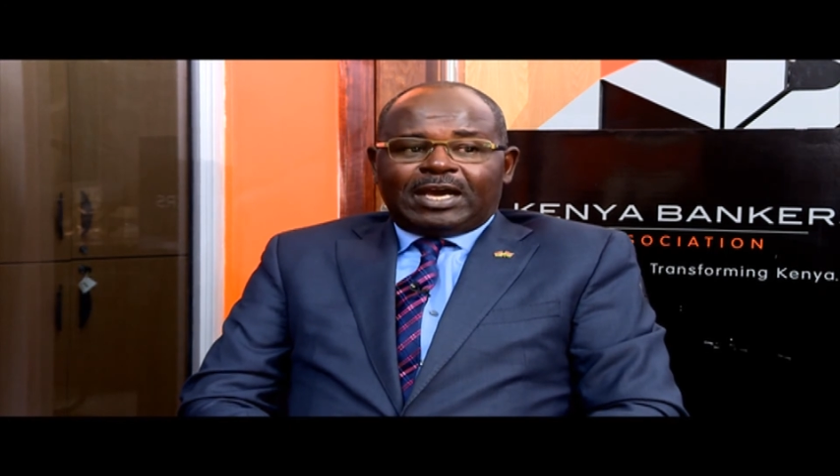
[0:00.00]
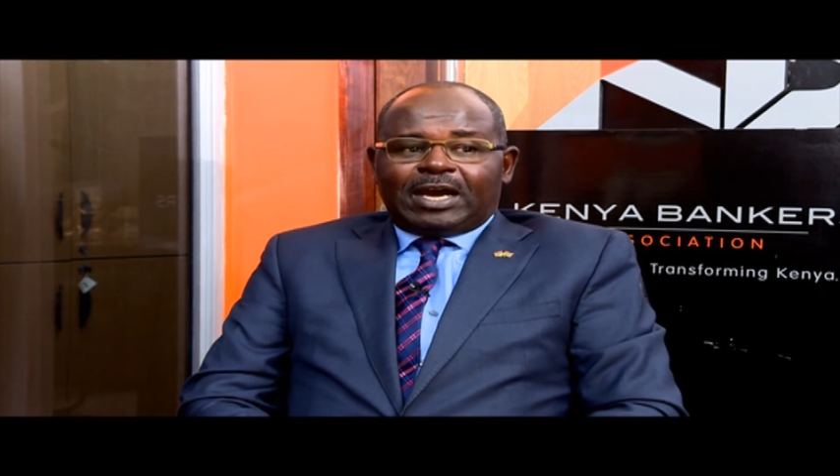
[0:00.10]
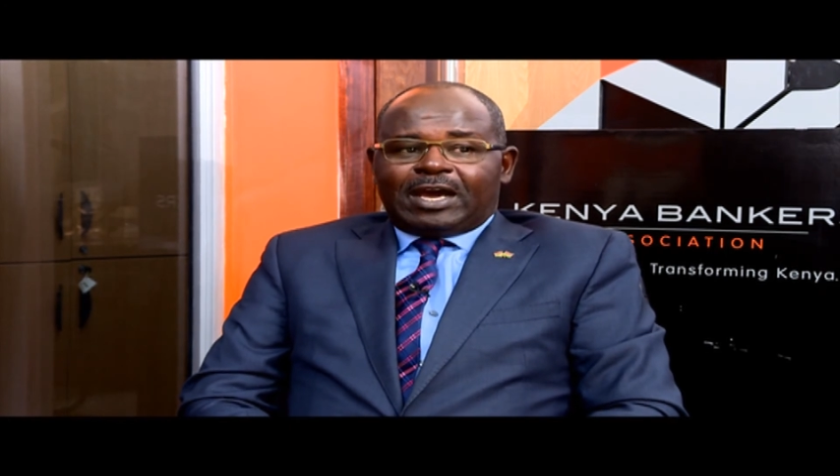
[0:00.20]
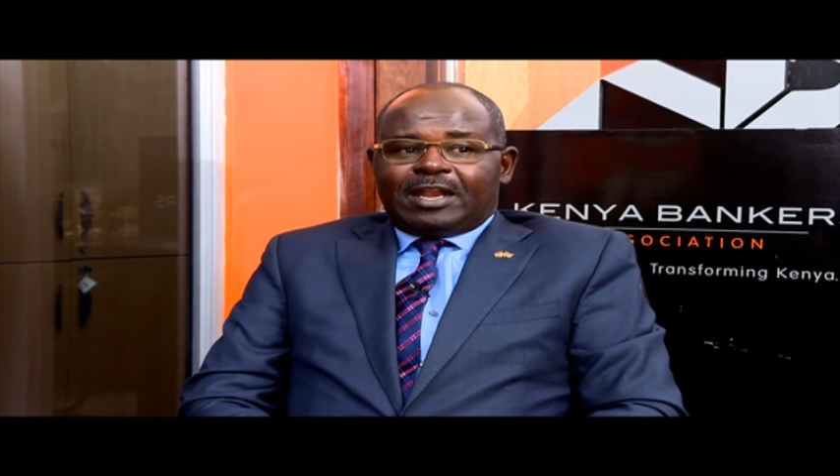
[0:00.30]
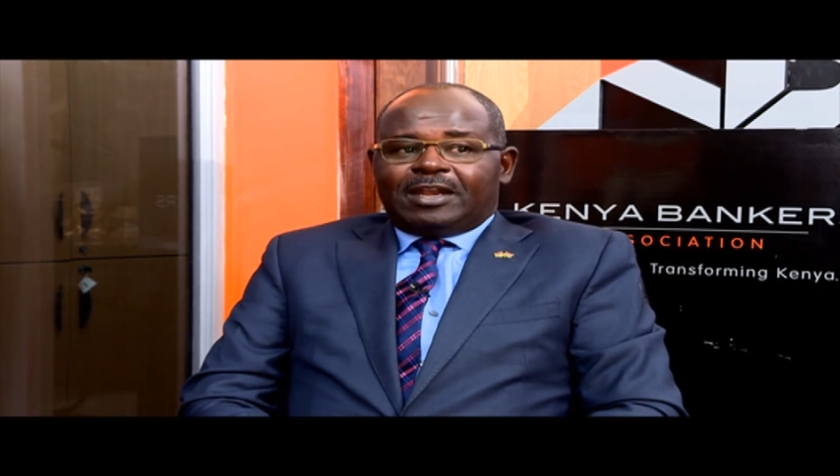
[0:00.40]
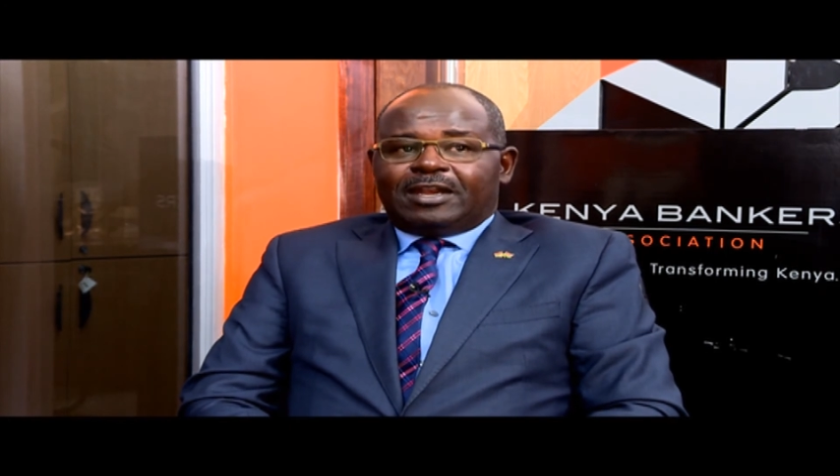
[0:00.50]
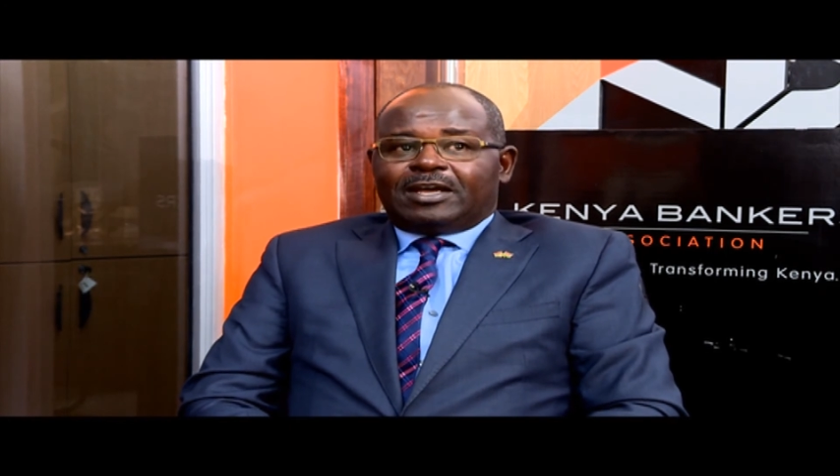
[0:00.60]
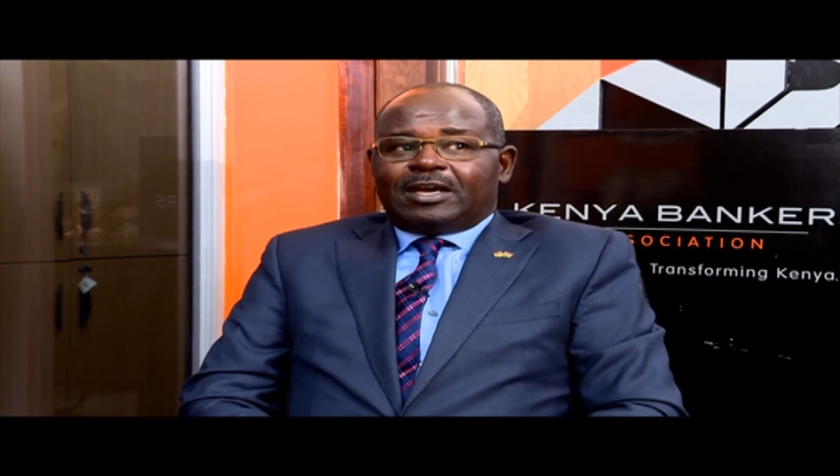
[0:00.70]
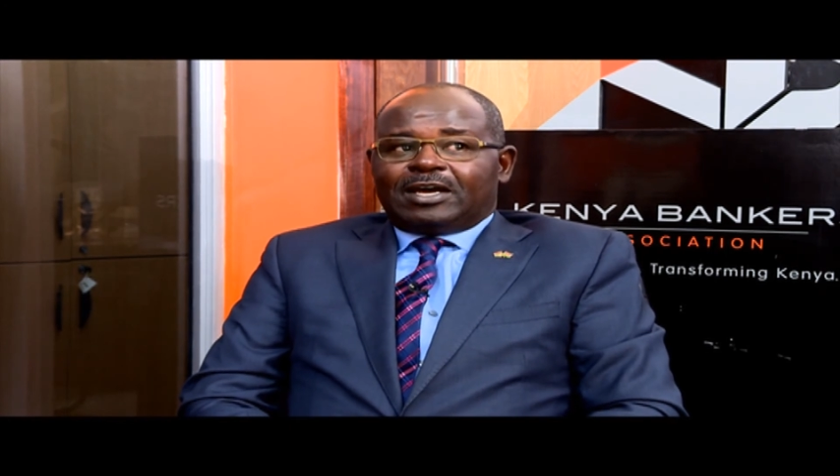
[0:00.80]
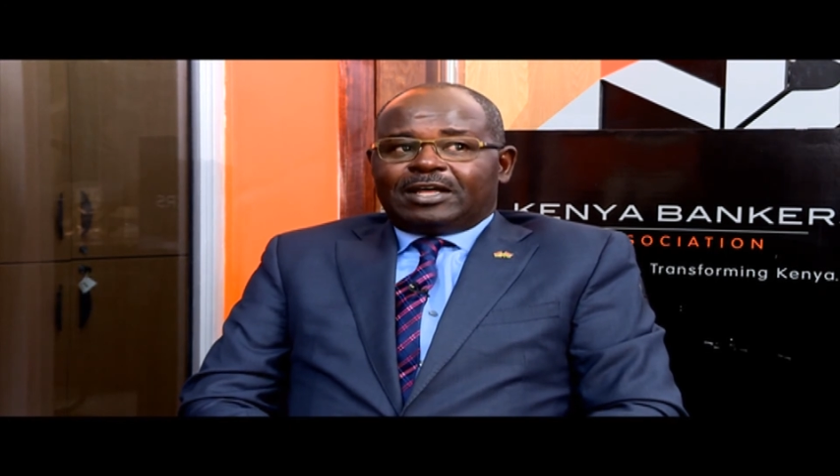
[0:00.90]
And
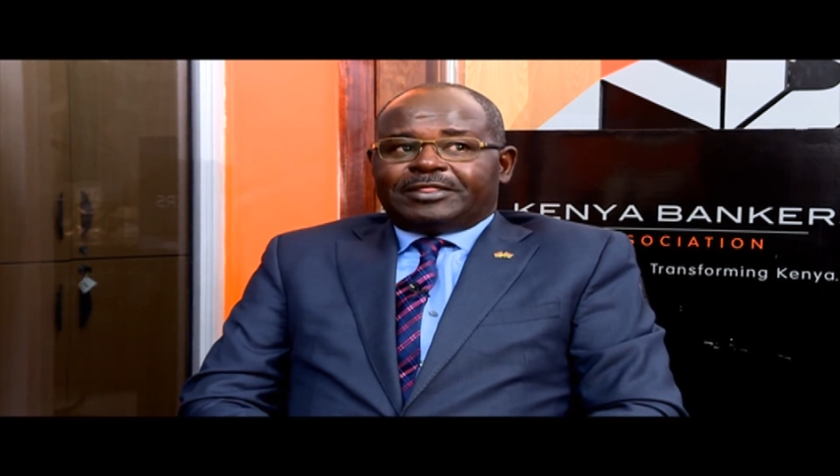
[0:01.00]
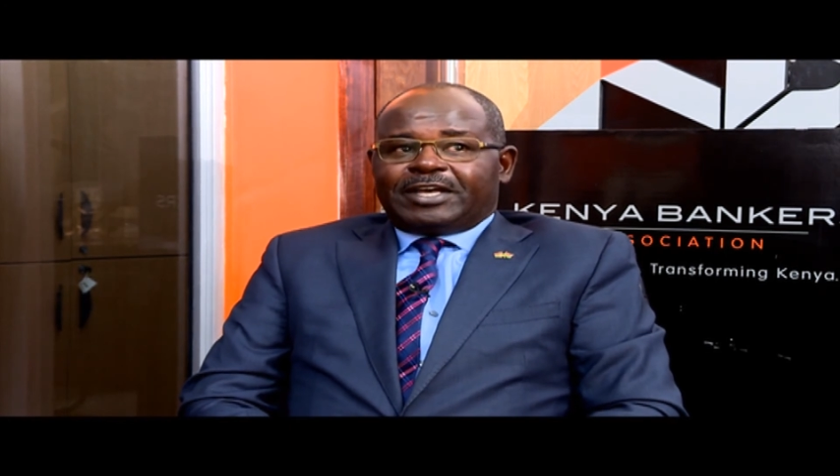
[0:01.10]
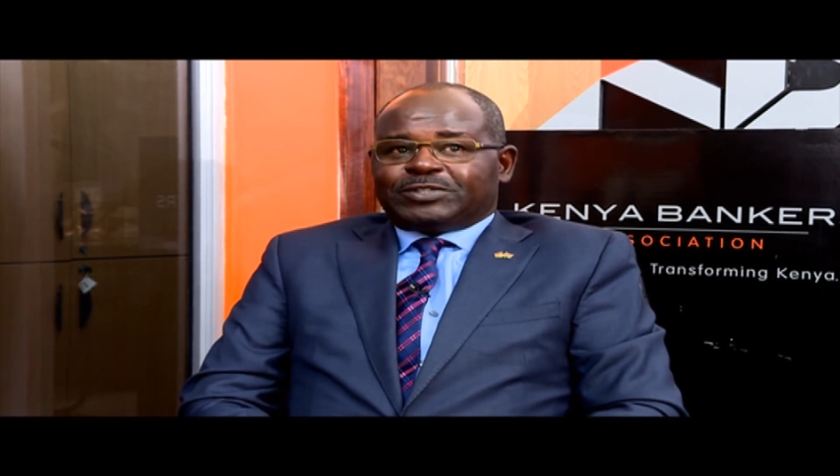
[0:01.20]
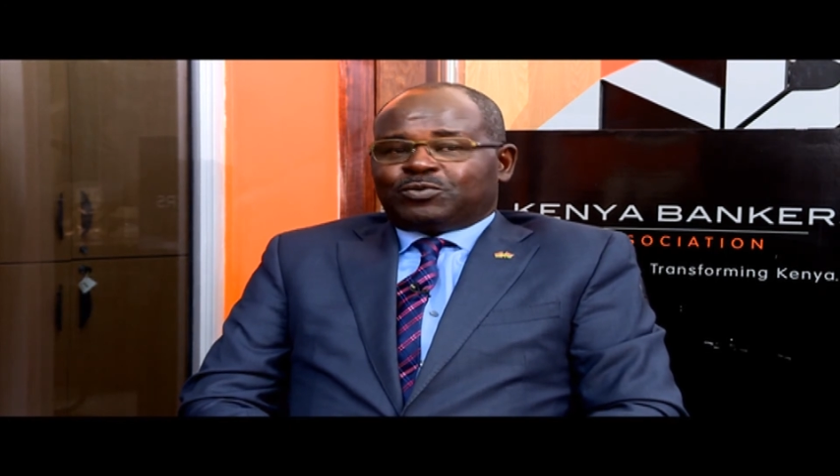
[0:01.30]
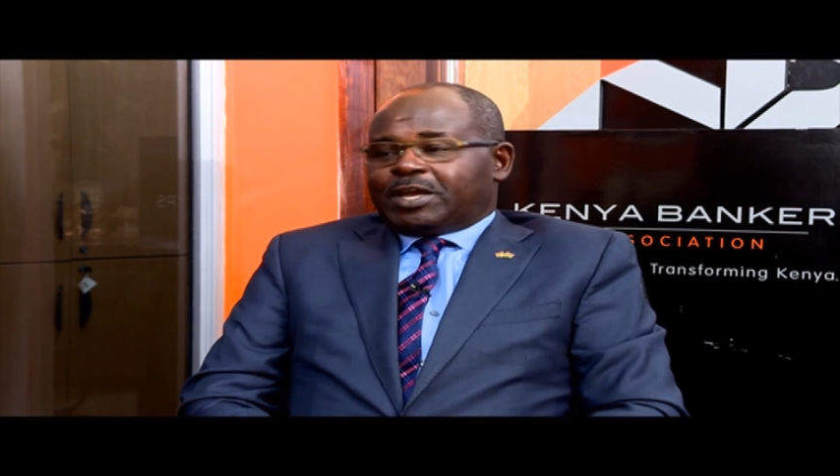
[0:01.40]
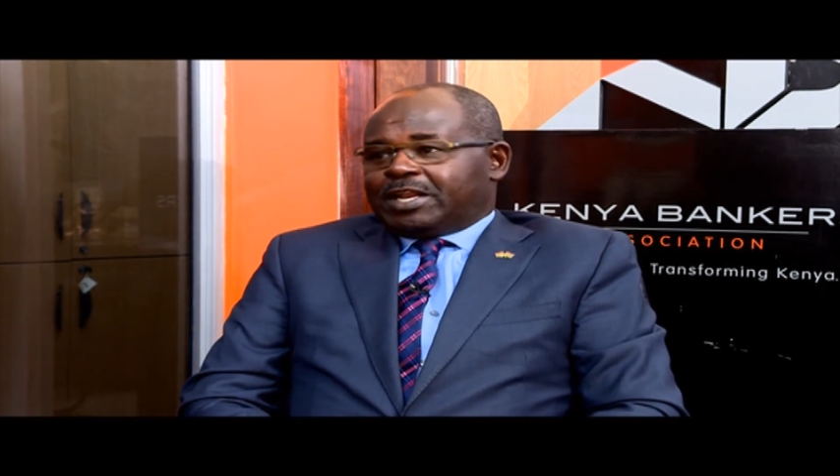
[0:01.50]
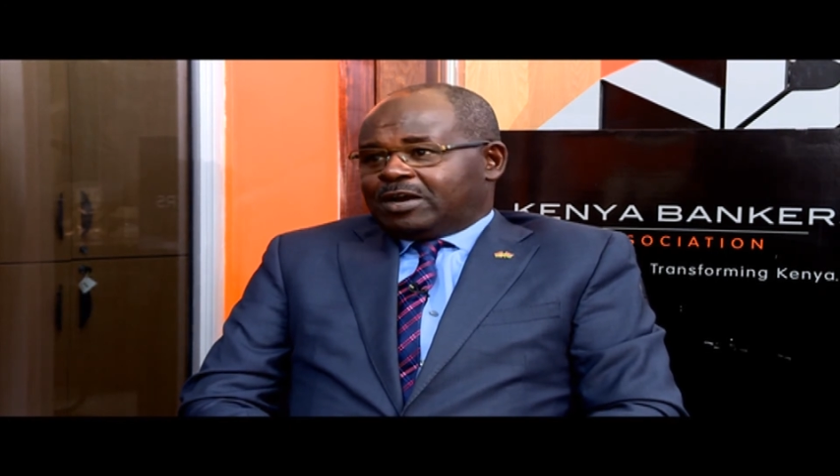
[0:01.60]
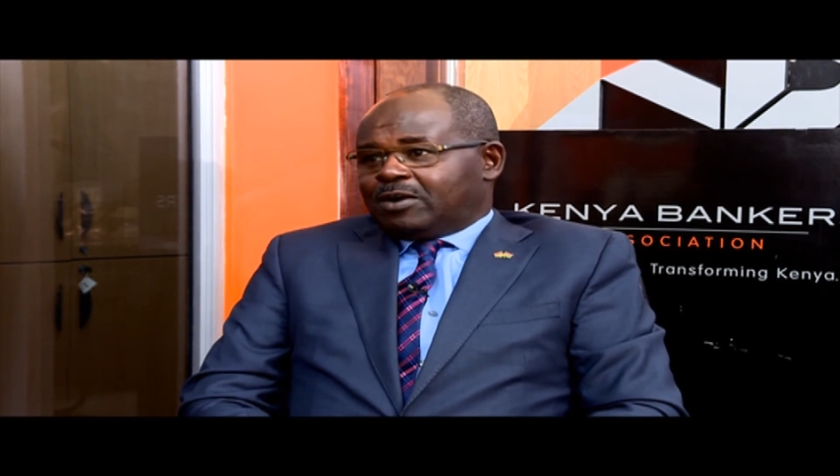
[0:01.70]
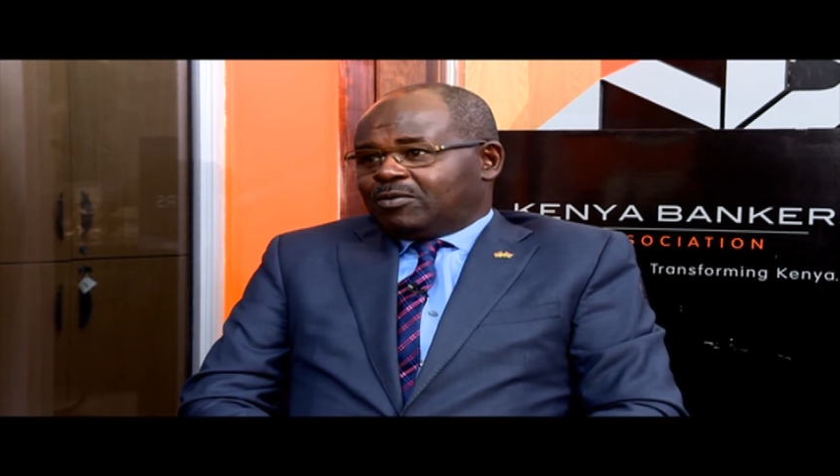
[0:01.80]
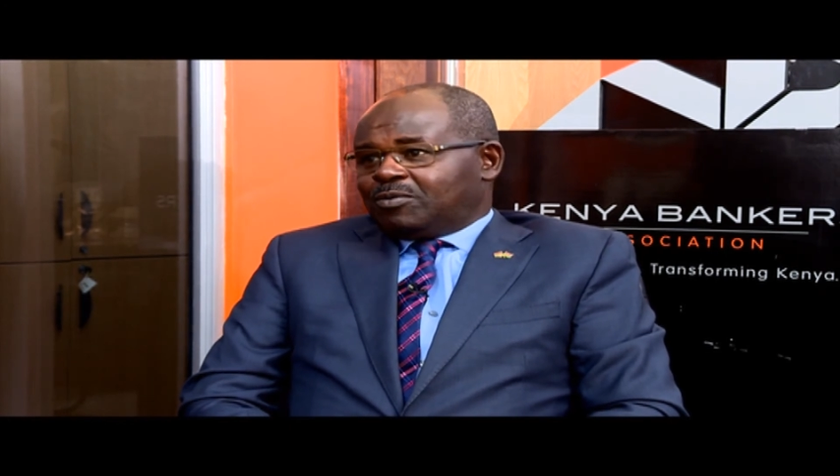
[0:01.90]
that's where
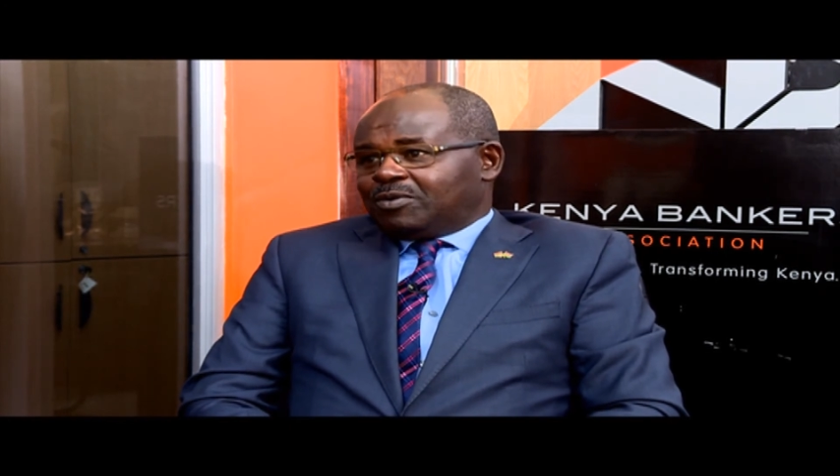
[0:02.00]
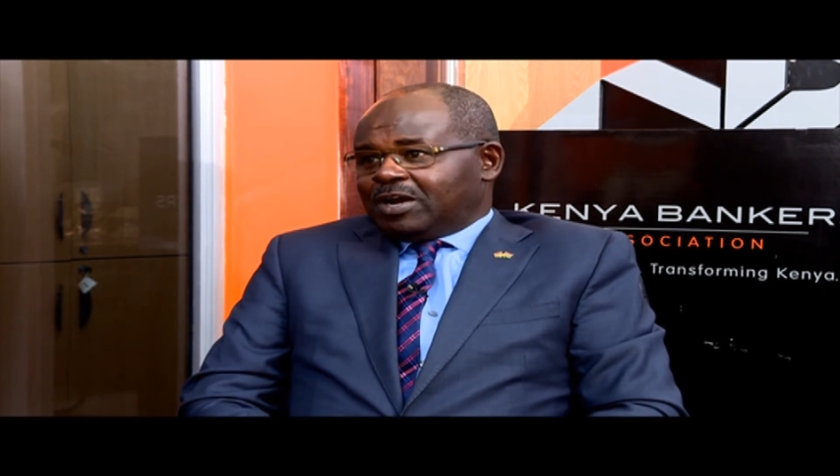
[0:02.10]
now